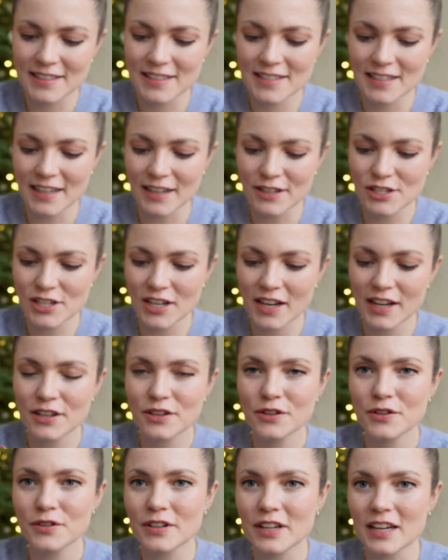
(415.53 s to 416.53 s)
such a
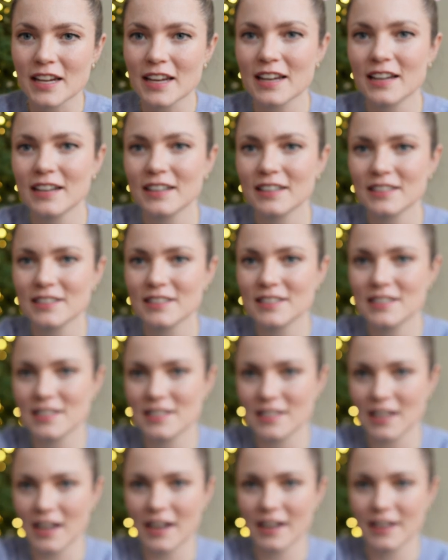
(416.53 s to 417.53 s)
unique
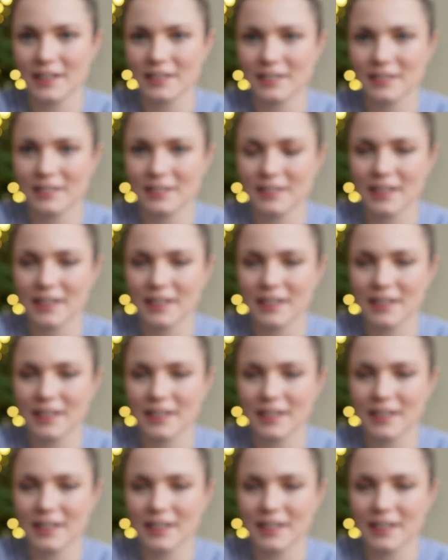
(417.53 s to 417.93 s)
design.